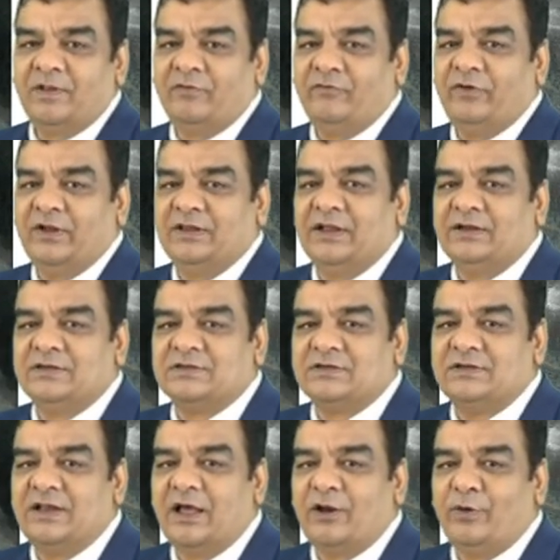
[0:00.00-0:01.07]
where there is
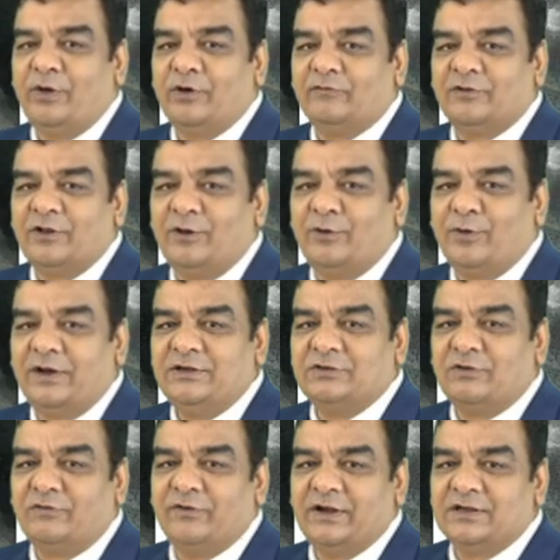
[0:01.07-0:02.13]
narrowing of the lower
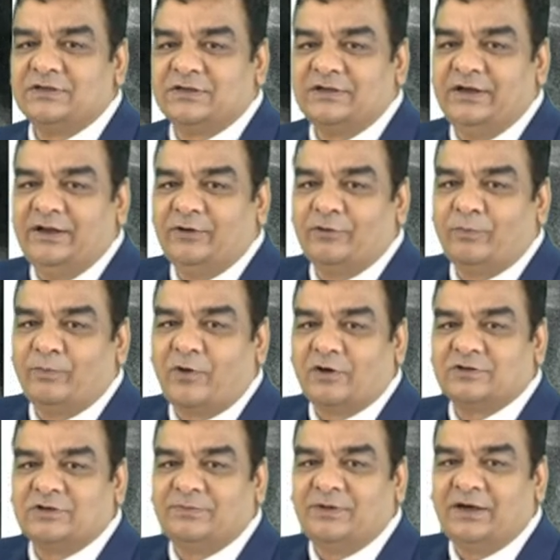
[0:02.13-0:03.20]
esophagus leading to
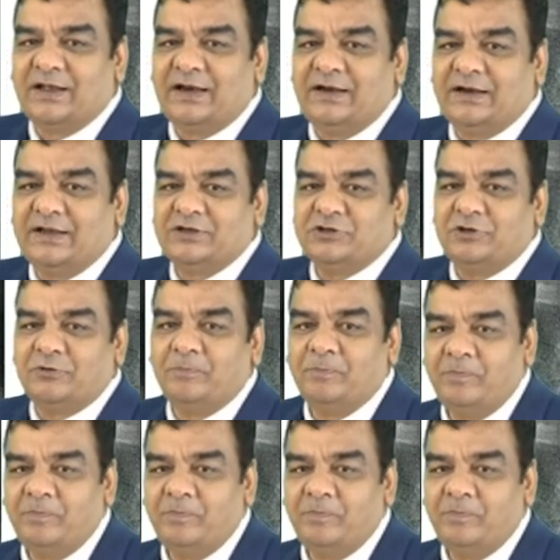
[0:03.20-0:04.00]
proximal dilatation.